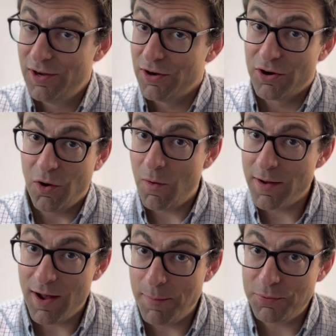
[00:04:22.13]

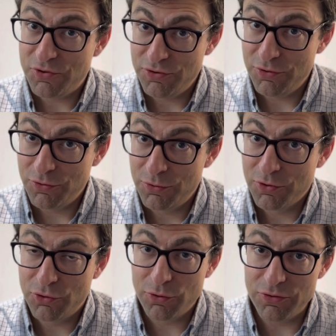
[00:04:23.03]
going up to
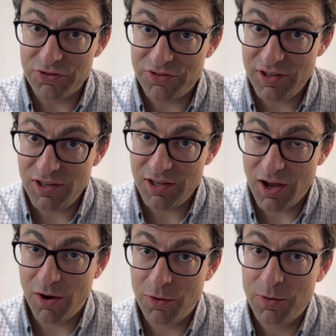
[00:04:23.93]
Google
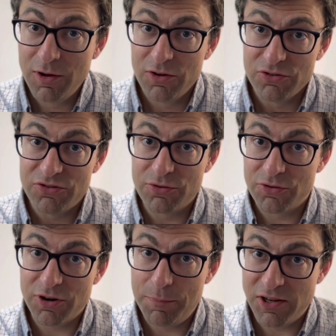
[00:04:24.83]
CEO
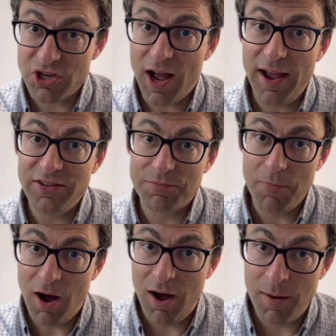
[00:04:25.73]
Sundar Pichai's
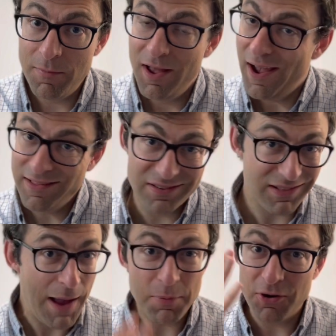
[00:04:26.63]
mom and
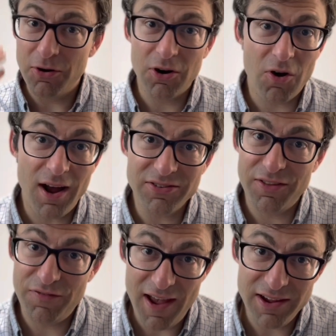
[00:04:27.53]
slapping her across the
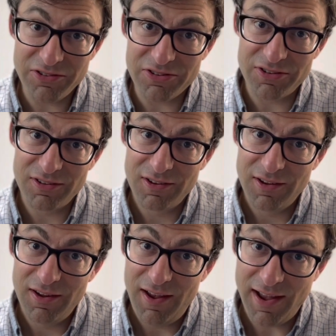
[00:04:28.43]
face
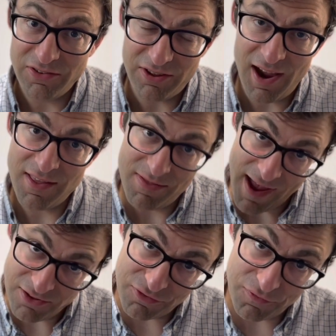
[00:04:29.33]
and saying,
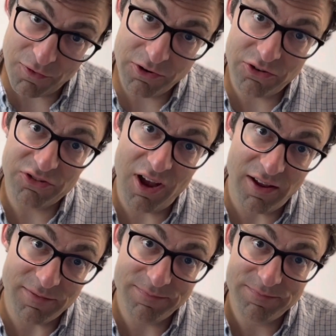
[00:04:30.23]
that's for your
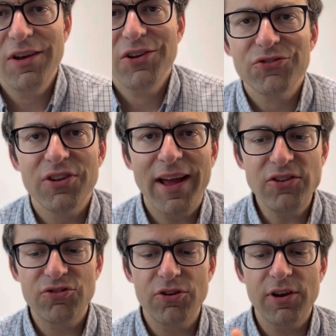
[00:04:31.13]
son. So the
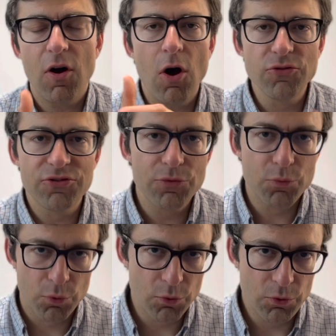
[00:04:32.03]
Ninth Circuit also
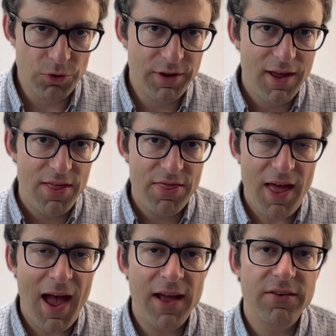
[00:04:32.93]
ruled
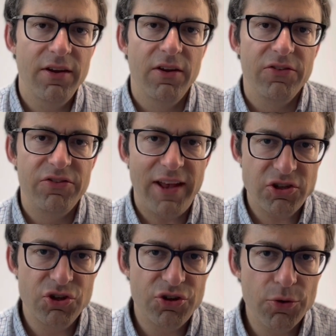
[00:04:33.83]
that
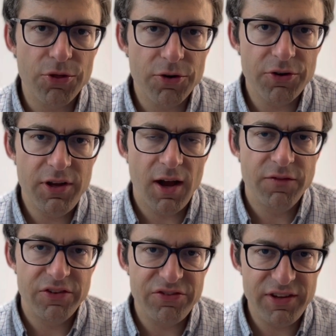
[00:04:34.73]
Section 230
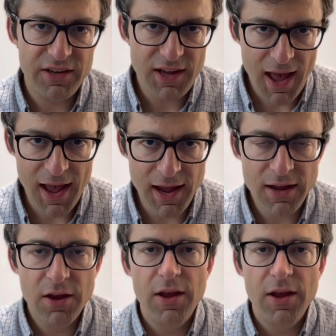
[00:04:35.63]
of the CDA